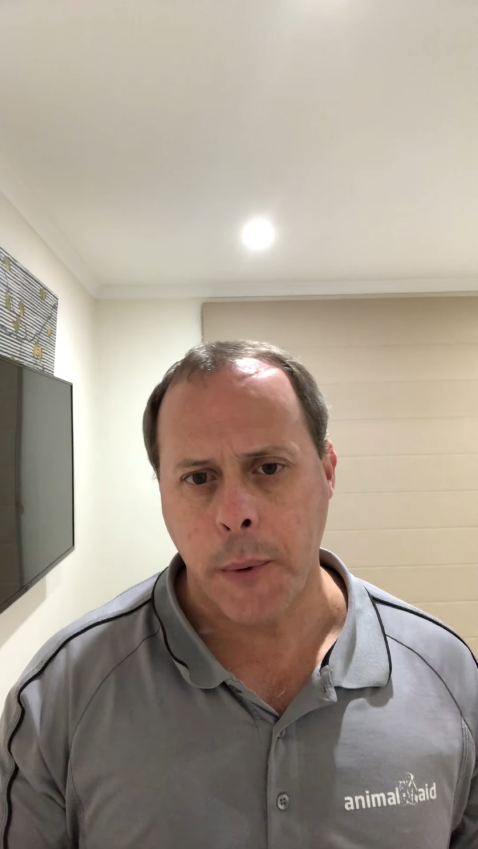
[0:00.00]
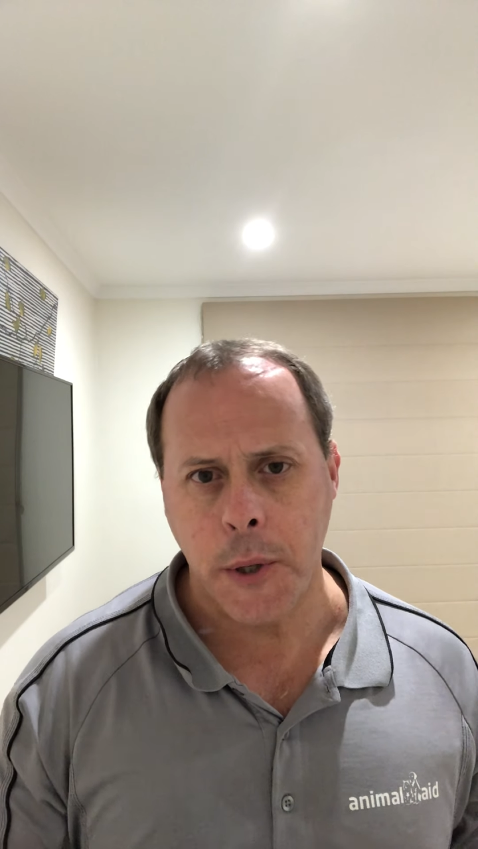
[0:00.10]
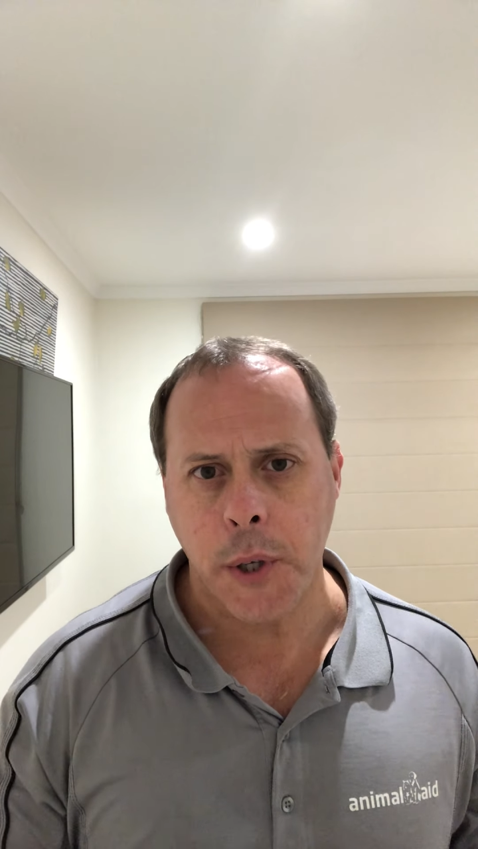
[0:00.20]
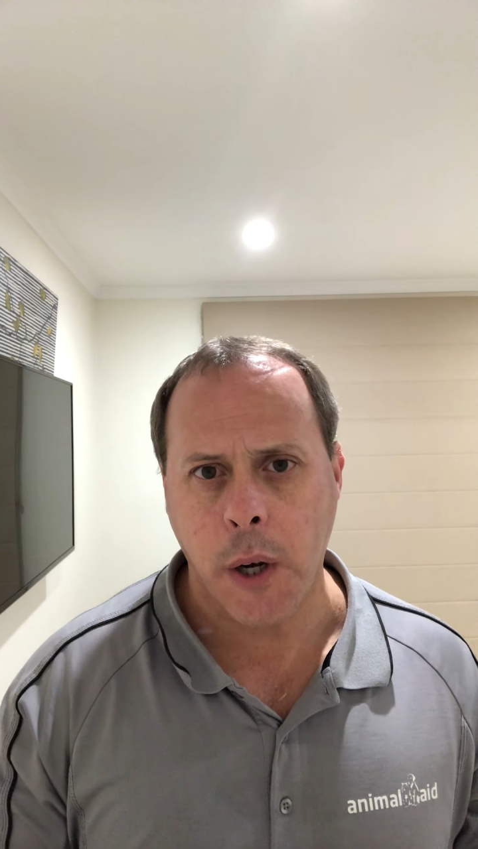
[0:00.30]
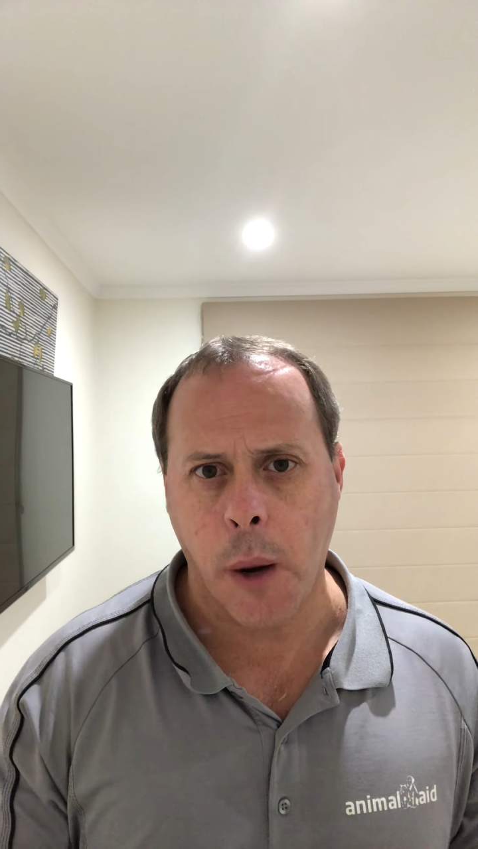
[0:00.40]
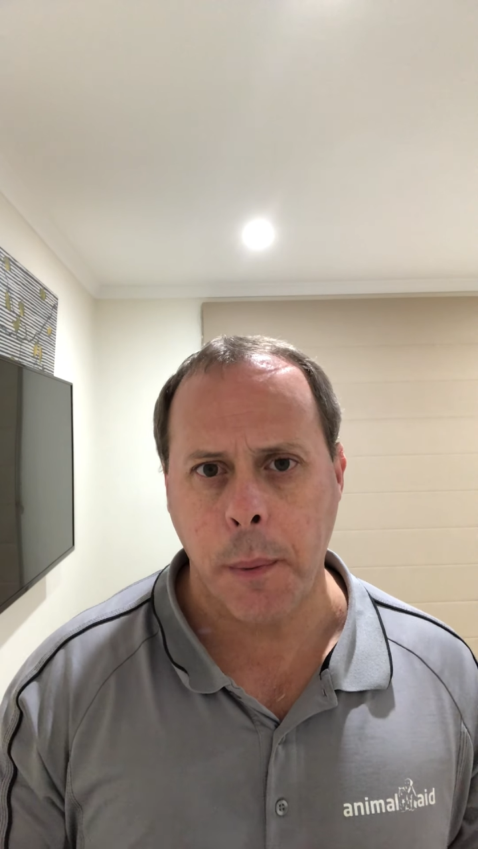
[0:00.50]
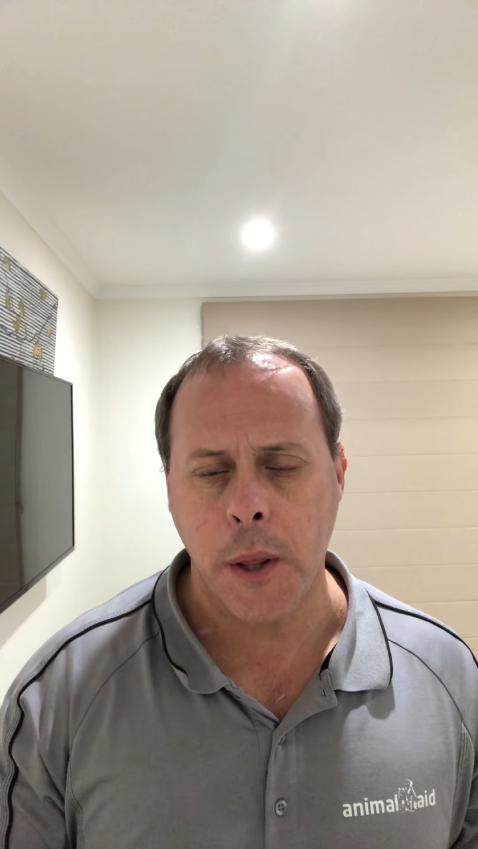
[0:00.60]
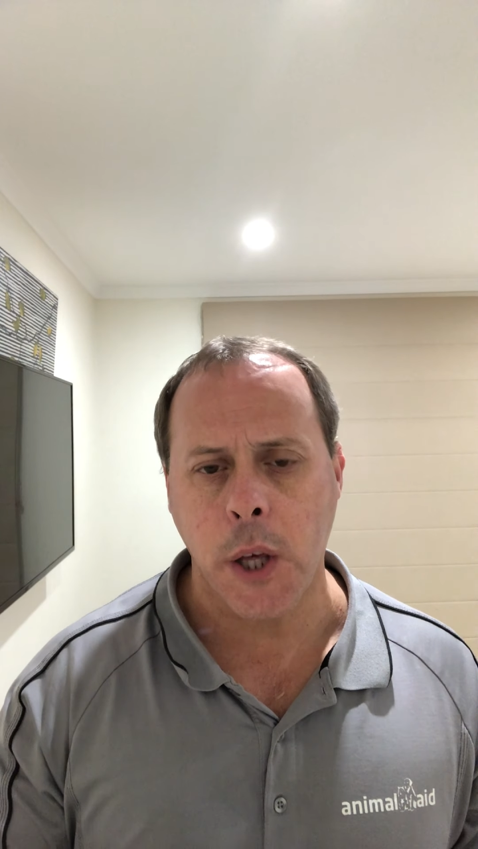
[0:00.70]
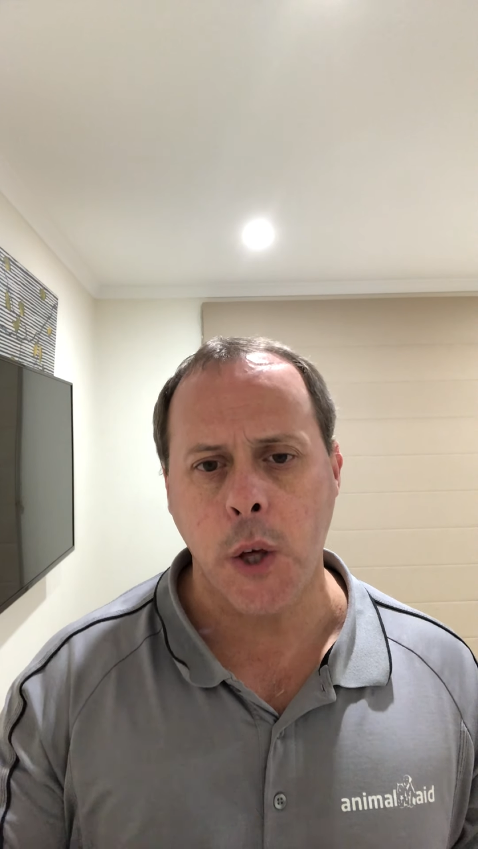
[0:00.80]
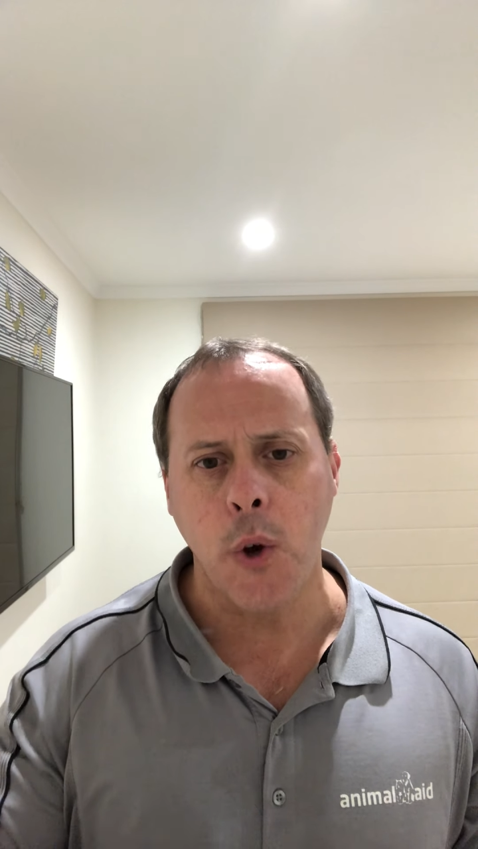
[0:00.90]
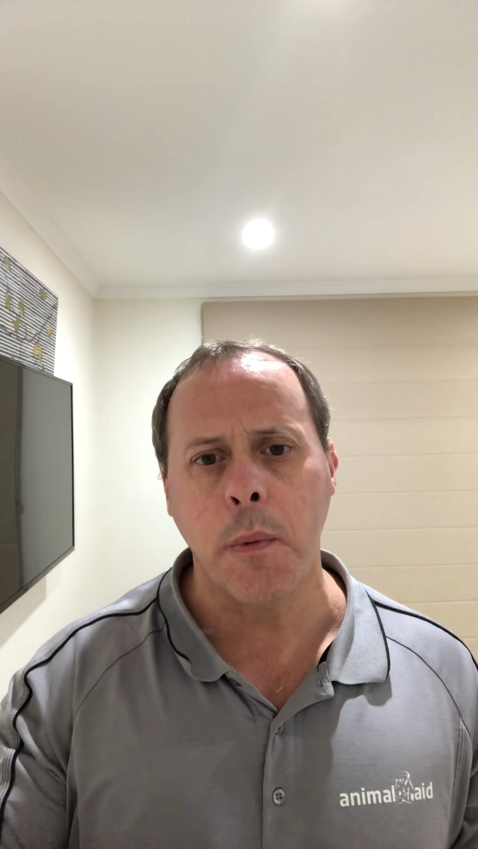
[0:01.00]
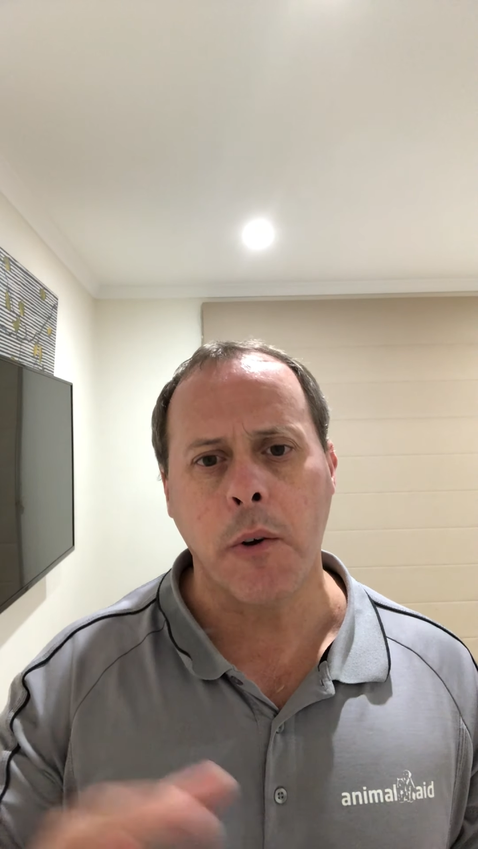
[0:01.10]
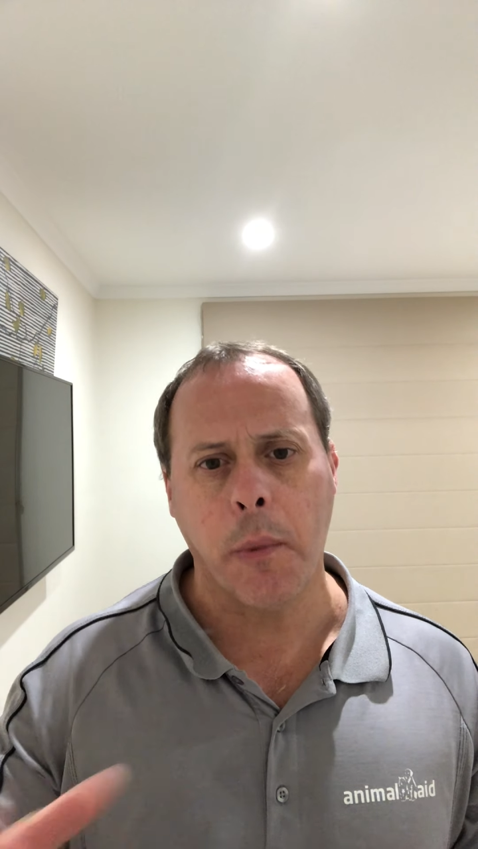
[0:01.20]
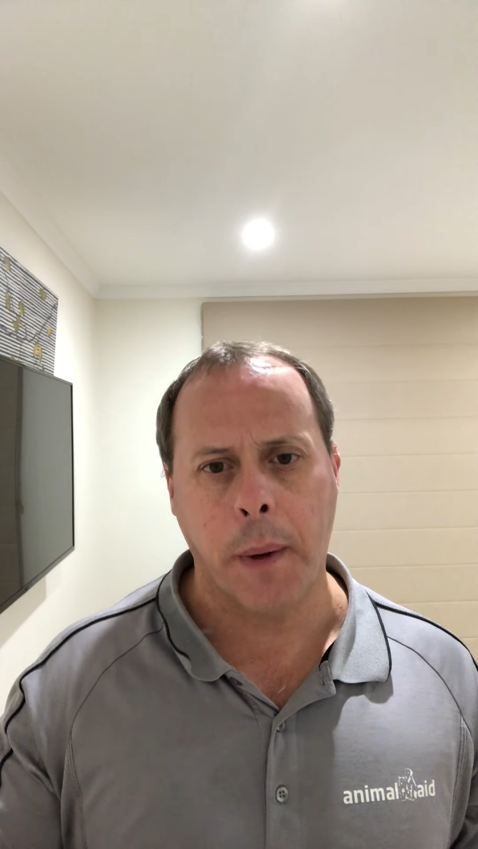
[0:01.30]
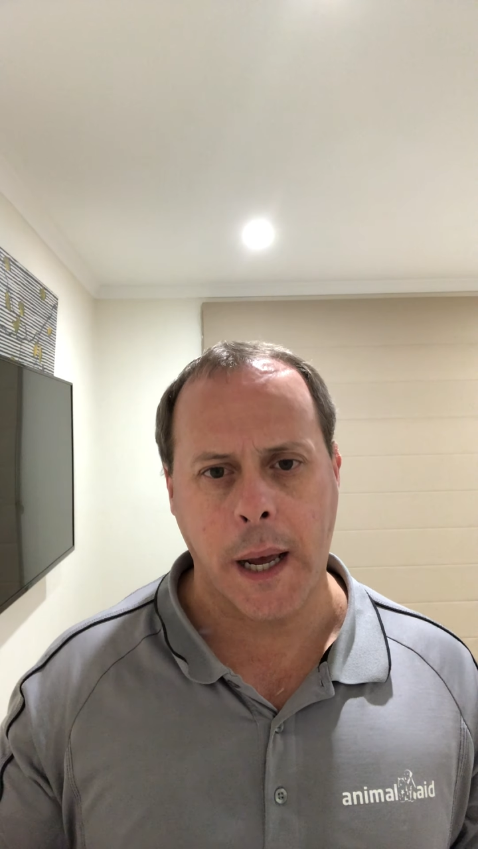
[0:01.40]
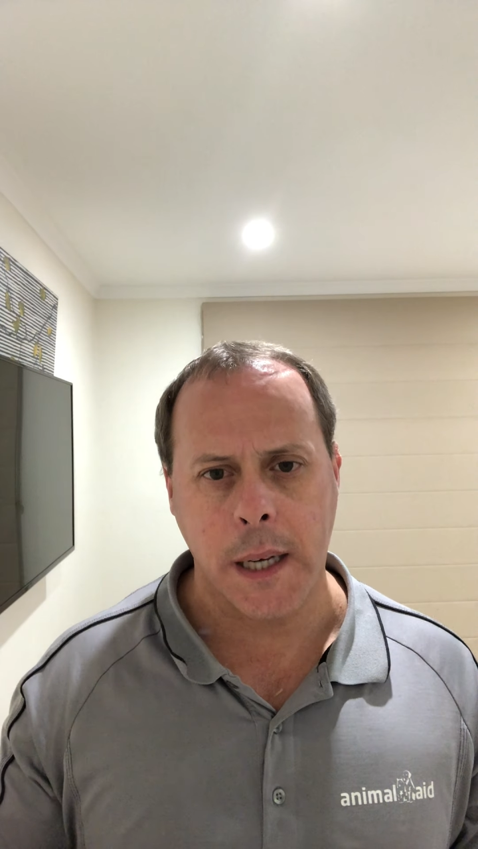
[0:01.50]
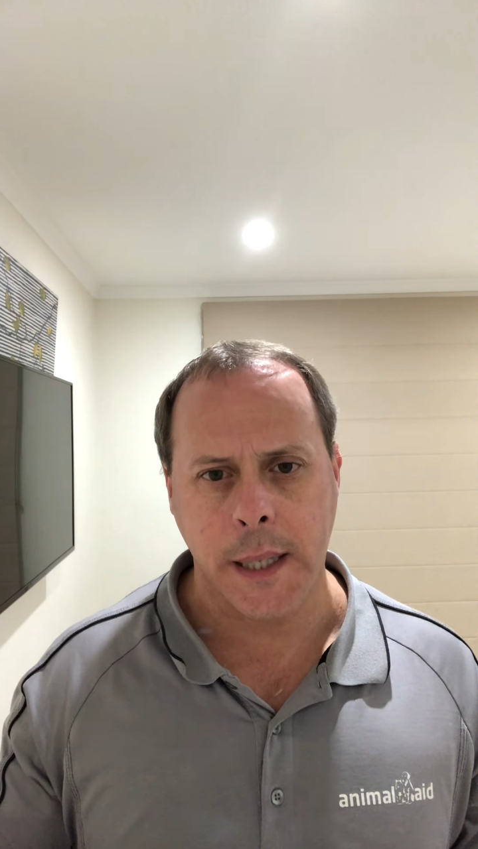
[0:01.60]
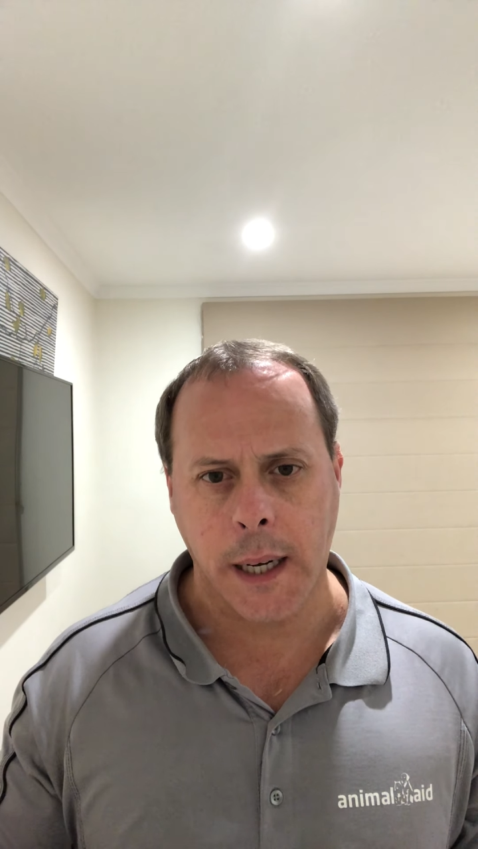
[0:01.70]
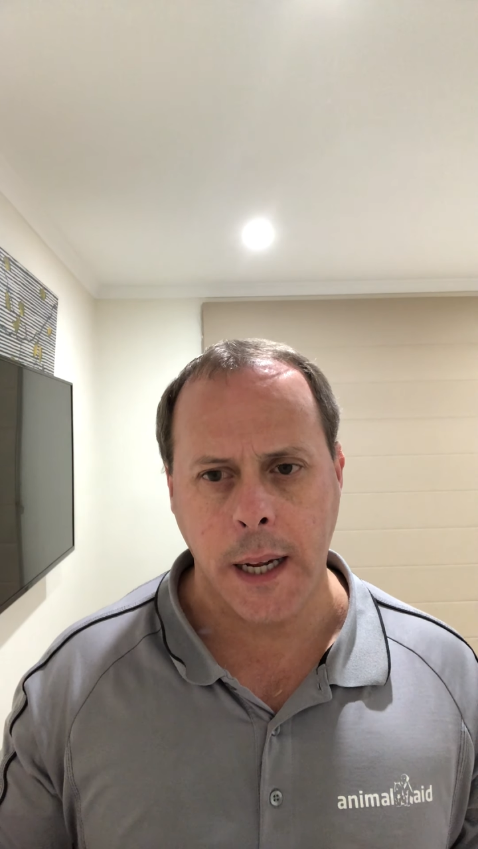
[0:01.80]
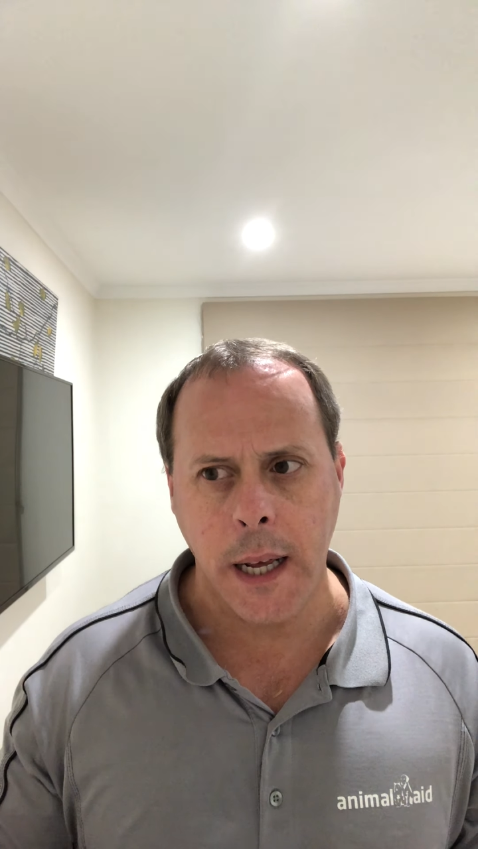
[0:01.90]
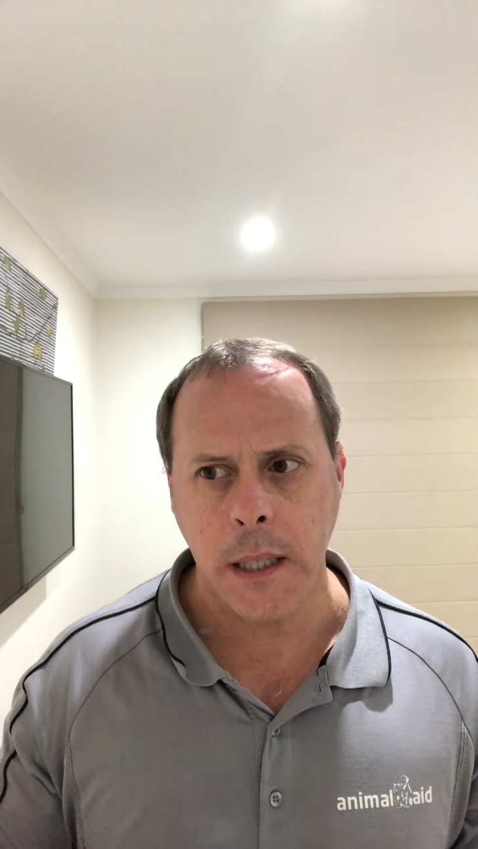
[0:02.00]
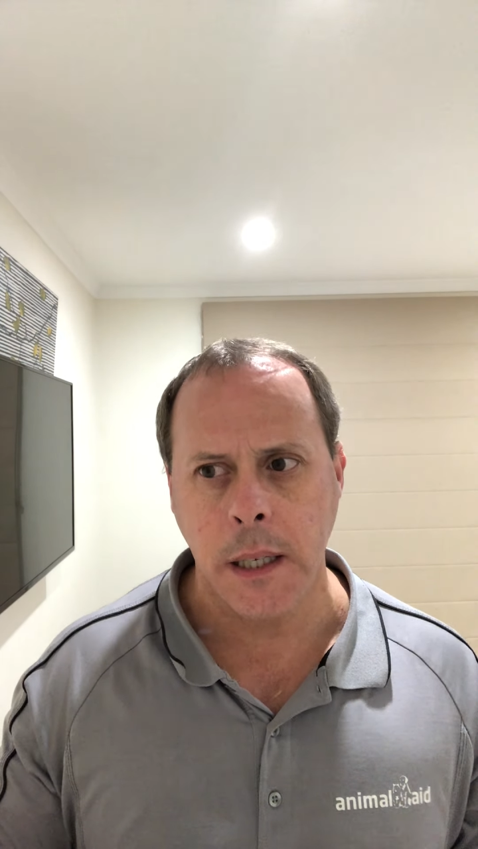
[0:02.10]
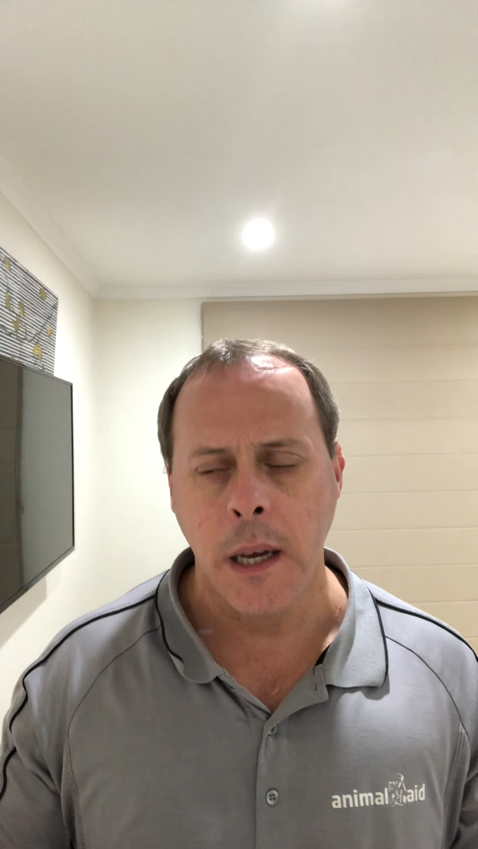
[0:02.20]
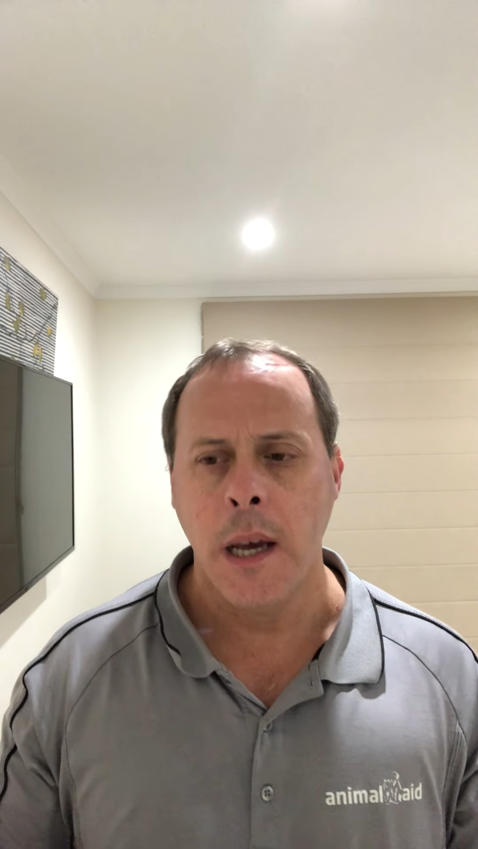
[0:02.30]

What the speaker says: we used to copy the human repair techniques,